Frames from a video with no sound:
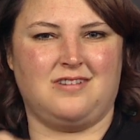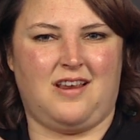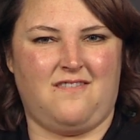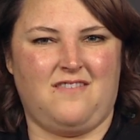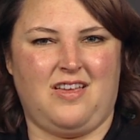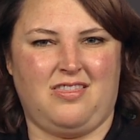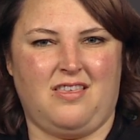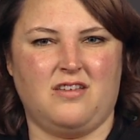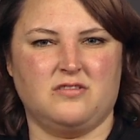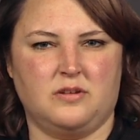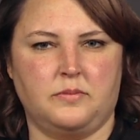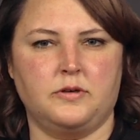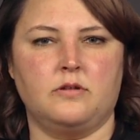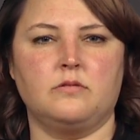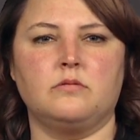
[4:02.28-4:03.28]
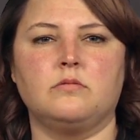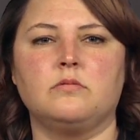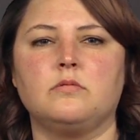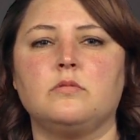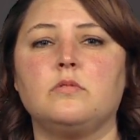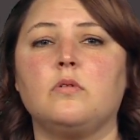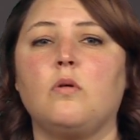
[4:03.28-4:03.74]
to use the same
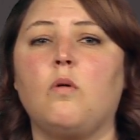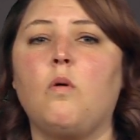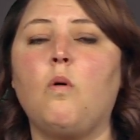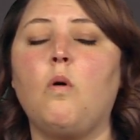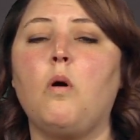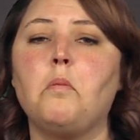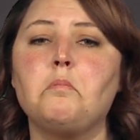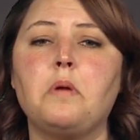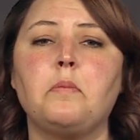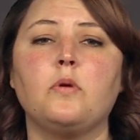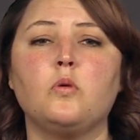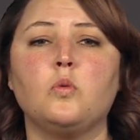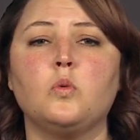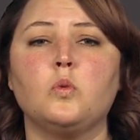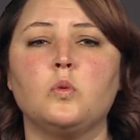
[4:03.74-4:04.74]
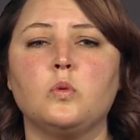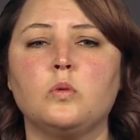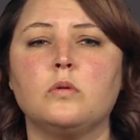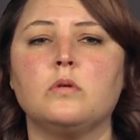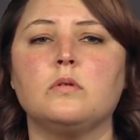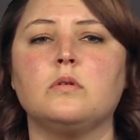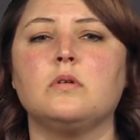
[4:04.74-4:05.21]
label that was written below the
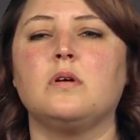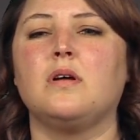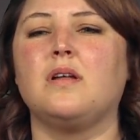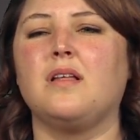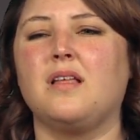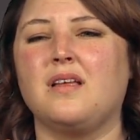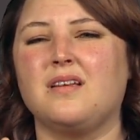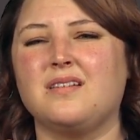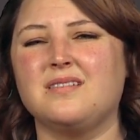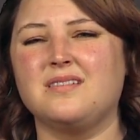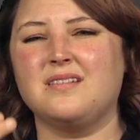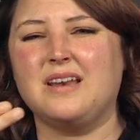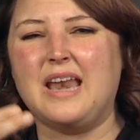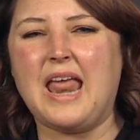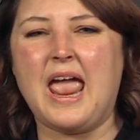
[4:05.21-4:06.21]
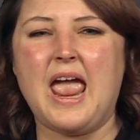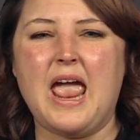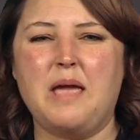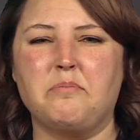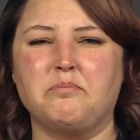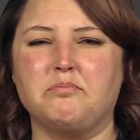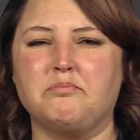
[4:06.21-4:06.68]
picture in the photo
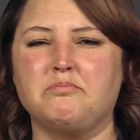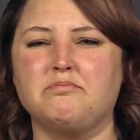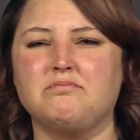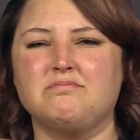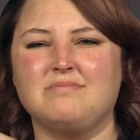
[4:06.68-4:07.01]
album.